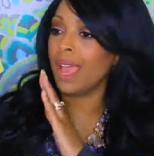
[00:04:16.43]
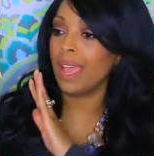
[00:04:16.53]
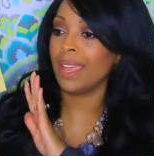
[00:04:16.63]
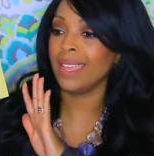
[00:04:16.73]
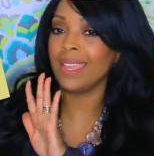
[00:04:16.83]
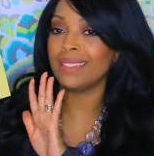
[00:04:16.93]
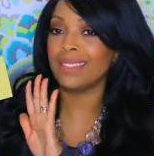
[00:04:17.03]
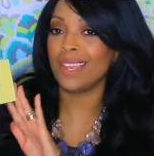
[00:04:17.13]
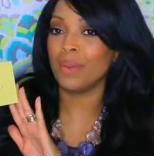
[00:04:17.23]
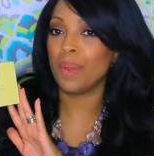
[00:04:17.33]
I, I can't
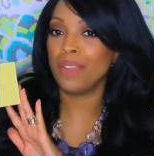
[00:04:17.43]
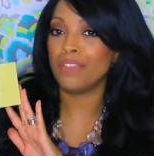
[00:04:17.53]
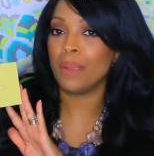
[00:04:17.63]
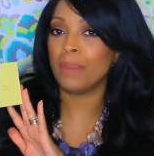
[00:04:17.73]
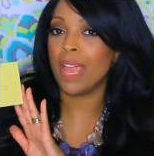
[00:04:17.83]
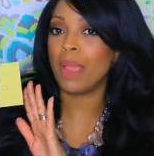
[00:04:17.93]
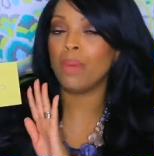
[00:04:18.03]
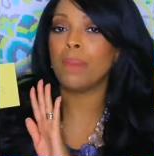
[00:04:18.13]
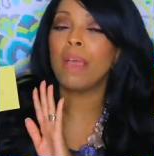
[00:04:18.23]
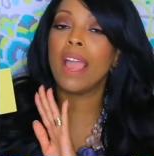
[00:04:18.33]
stay away from it. I
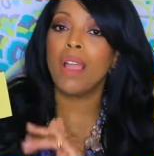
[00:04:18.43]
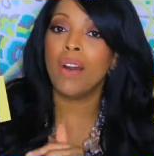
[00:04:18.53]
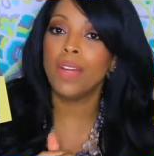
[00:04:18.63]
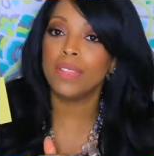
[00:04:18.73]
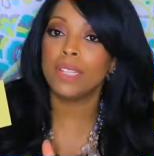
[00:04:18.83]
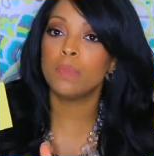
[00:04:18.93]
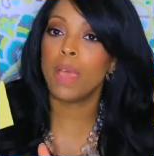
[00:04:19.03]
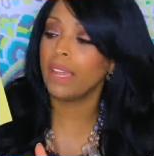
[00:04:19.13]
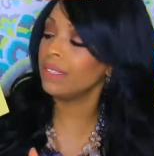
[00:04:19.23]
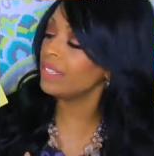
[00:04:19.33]
want to buy all these
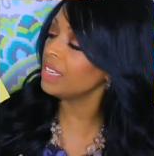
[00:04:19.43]
palettes,